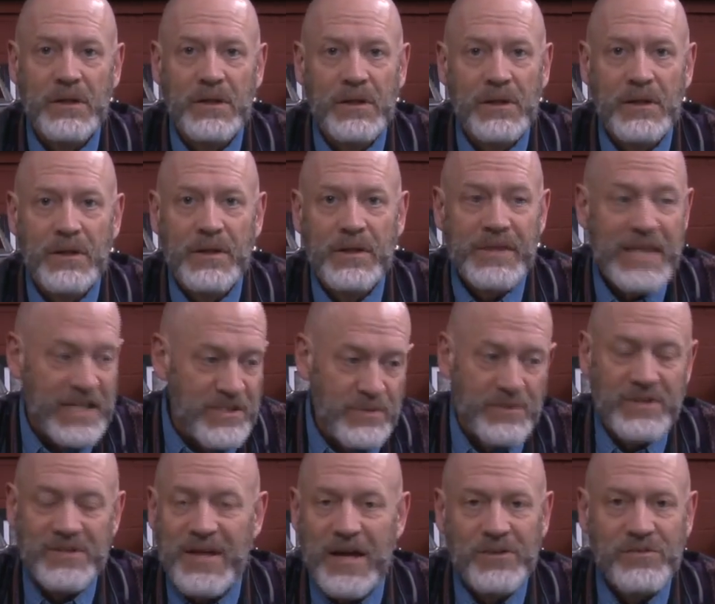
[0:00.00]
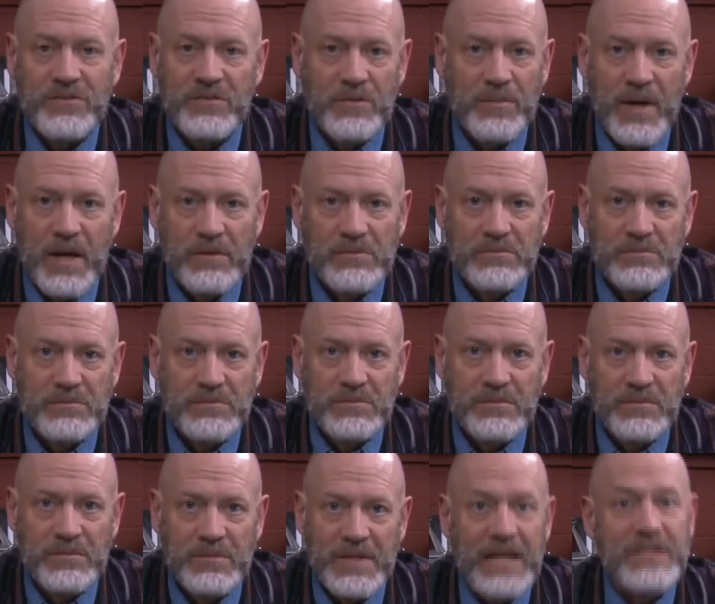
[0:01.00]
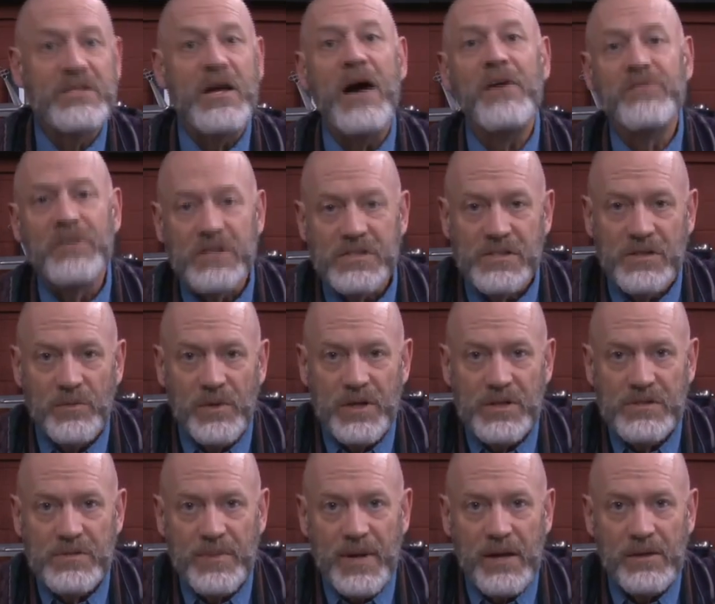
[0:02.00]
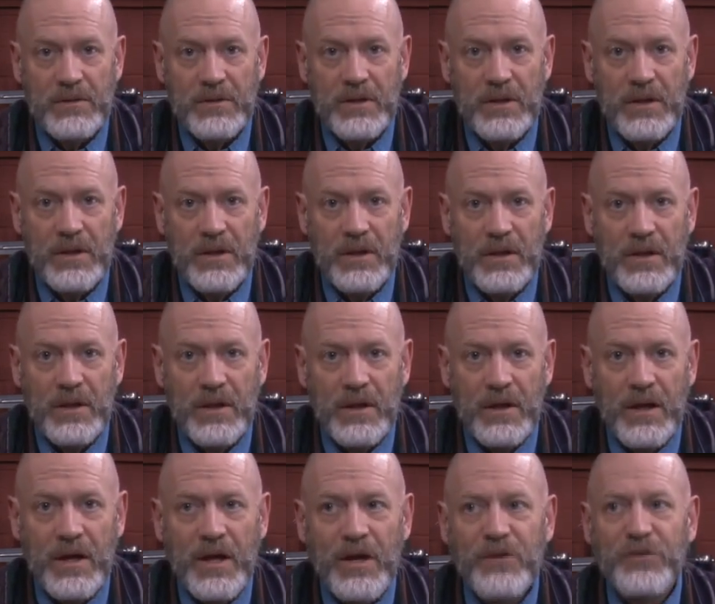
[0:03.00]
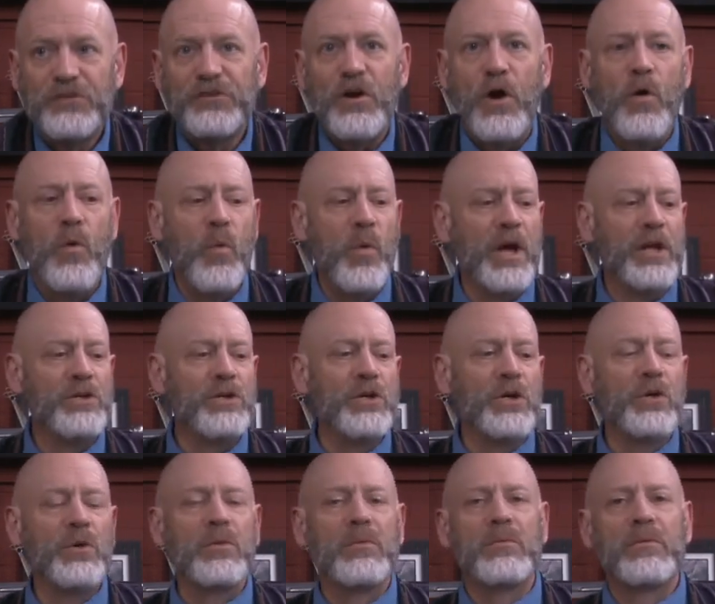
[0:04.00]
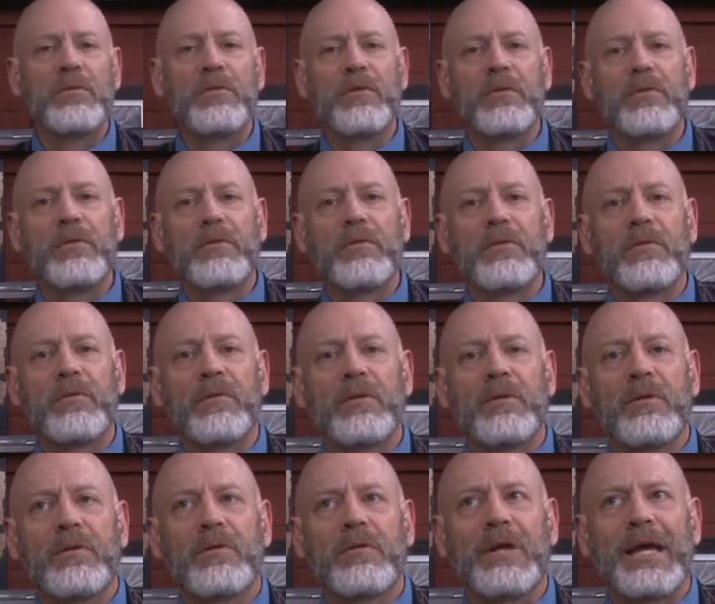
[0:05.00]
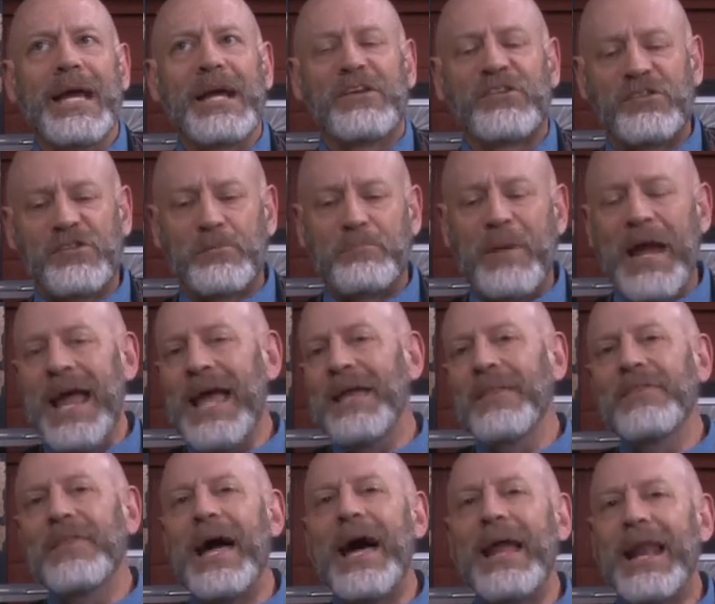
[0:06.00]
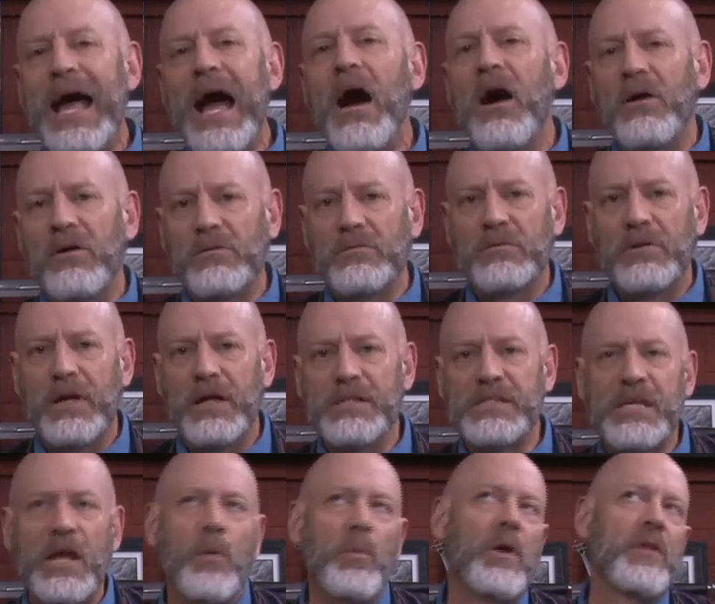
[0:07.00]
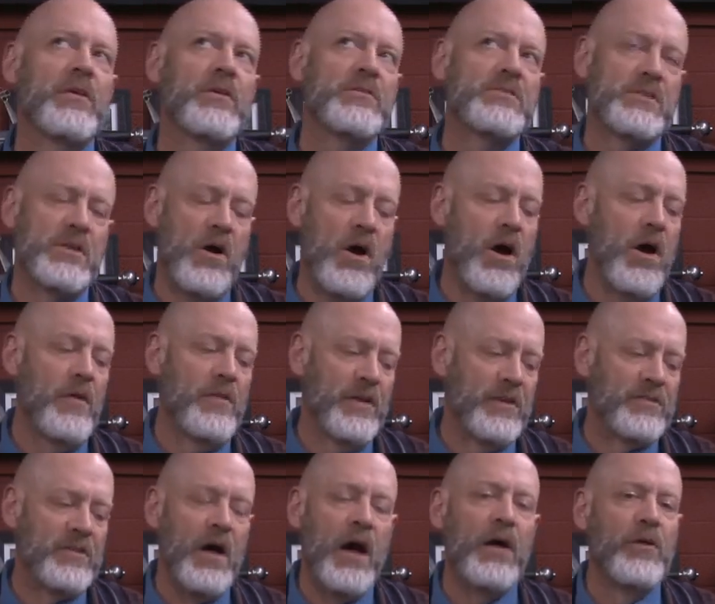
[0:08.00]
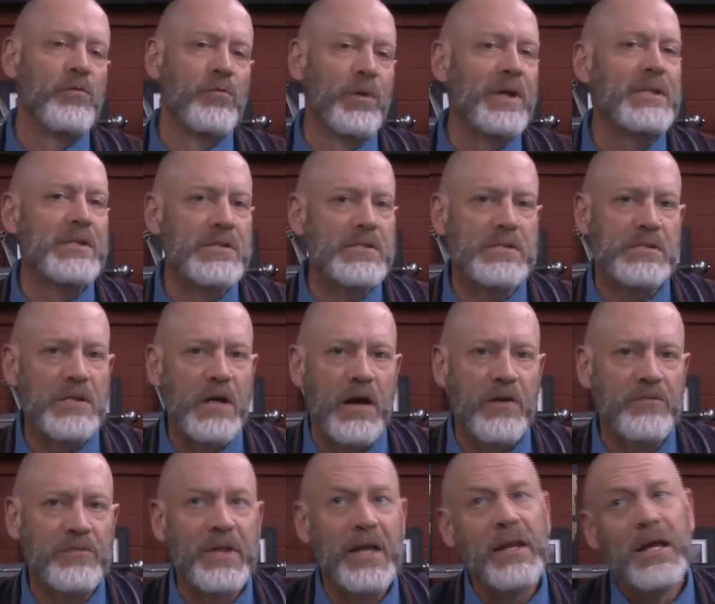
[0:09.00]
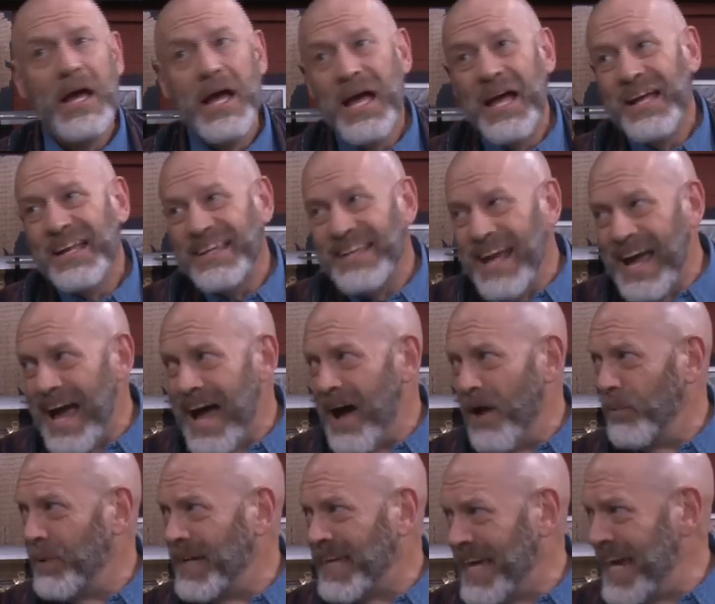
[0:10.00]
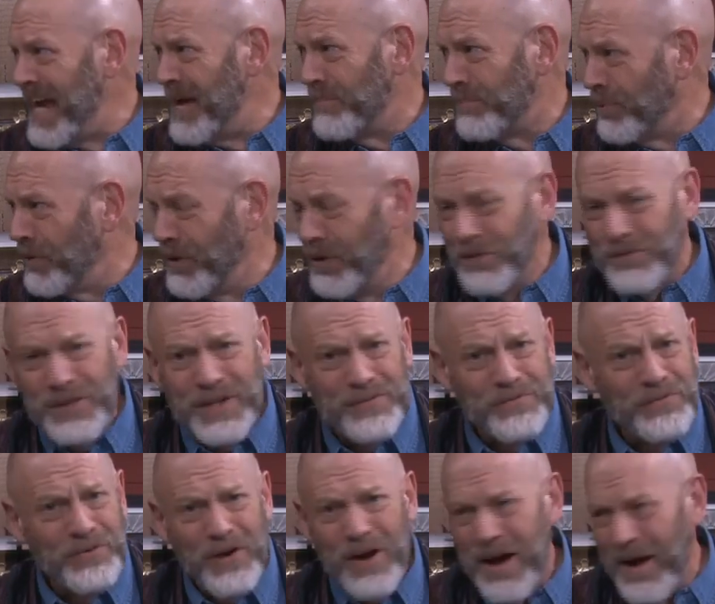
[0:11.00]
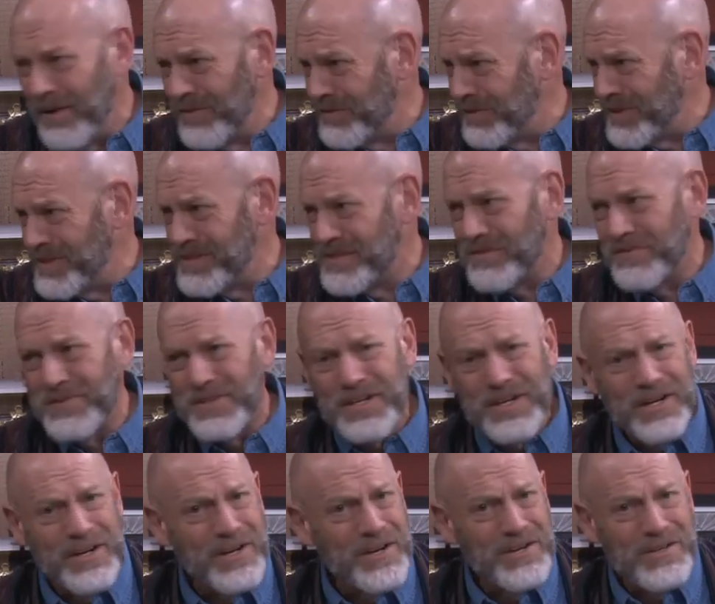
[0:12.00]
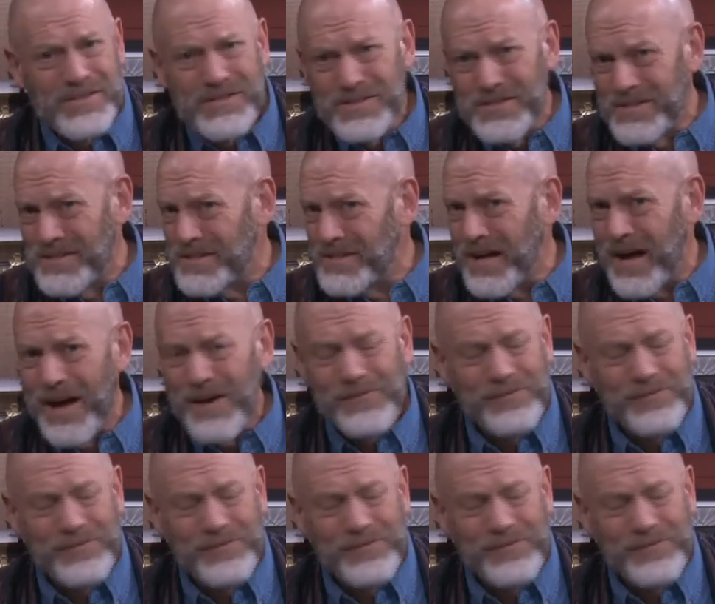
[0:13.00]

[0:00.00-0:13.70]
That's what the text is about. That's obviously what it's about. So when you expand that out and say, well, there's all this unwritten stuff that, yeah, we can't prove it for hundreds of years and stuff.